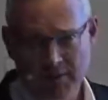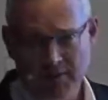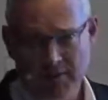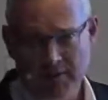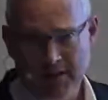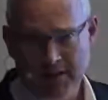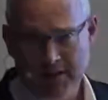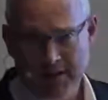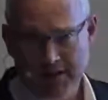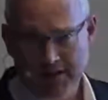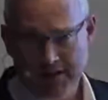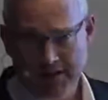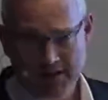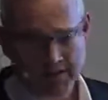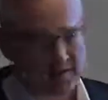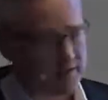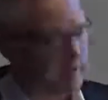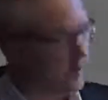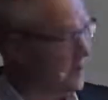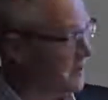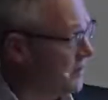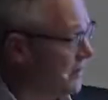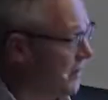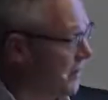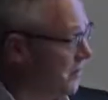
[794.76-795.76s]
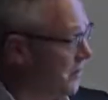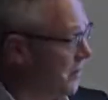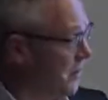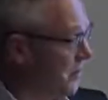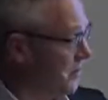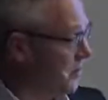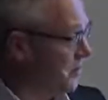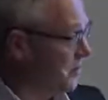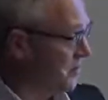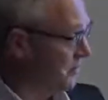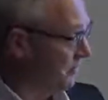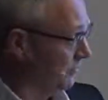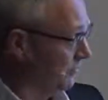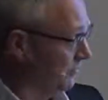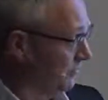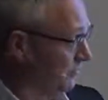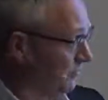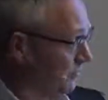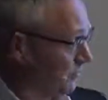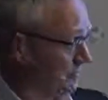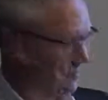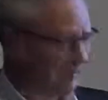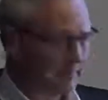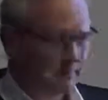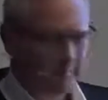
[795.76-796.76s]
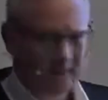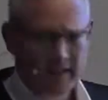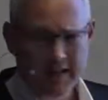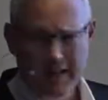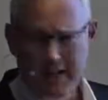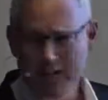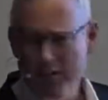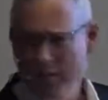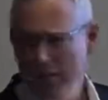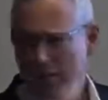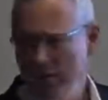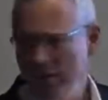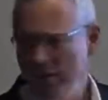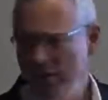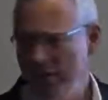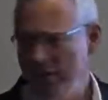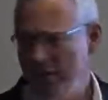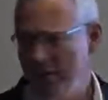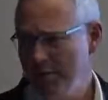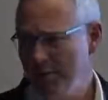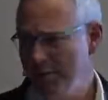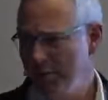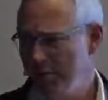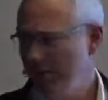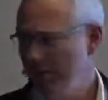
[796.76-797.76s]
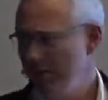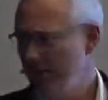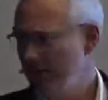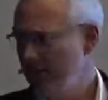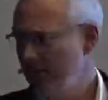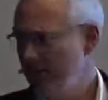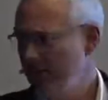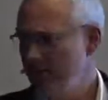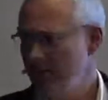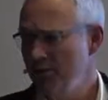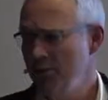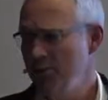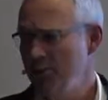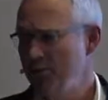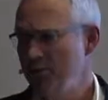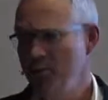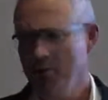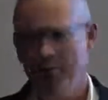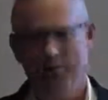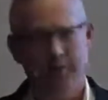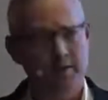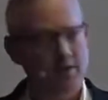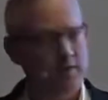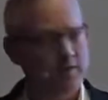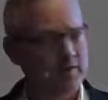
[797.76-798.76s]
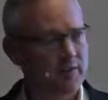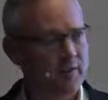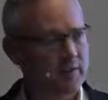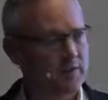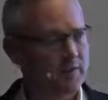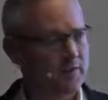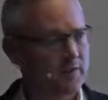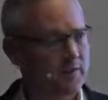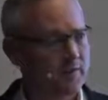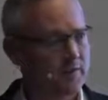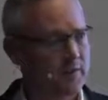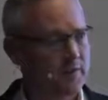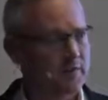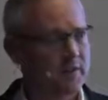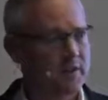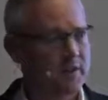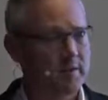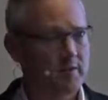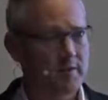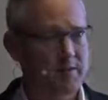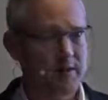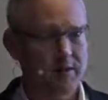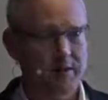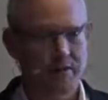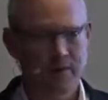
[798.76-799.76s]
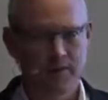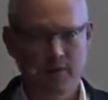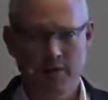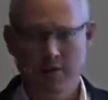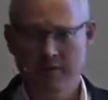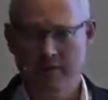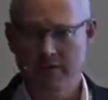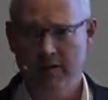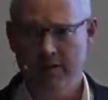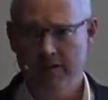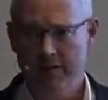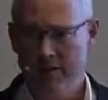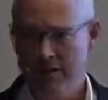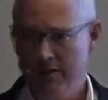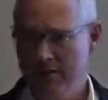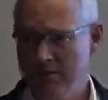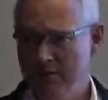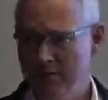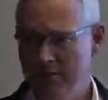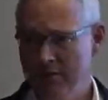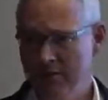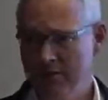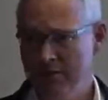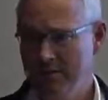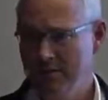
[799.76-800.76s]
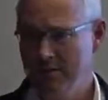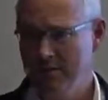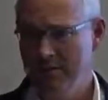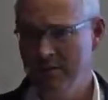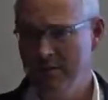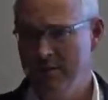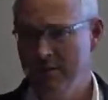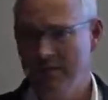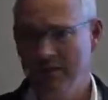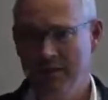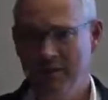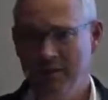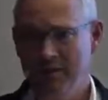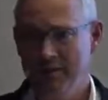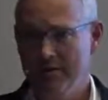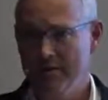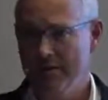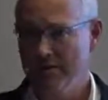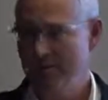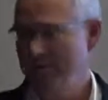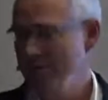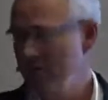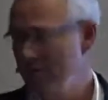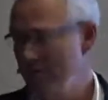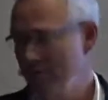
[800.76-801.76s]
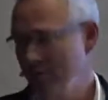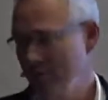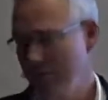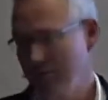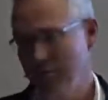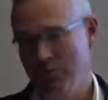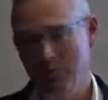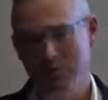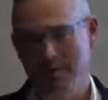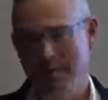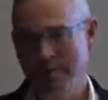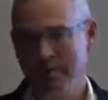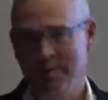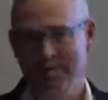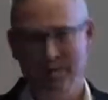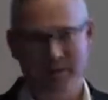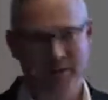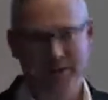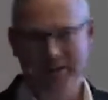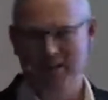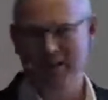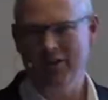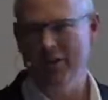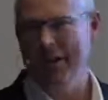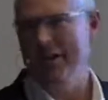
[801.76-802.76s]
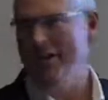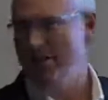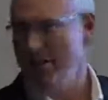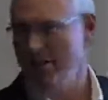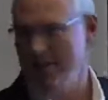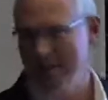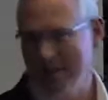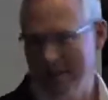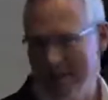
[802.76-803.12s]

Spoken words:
running since inception. Anybody know that Momentum had 2 smart beta funds with 15 billion worth of assets? Show of hands. What a wonder. We did a great job of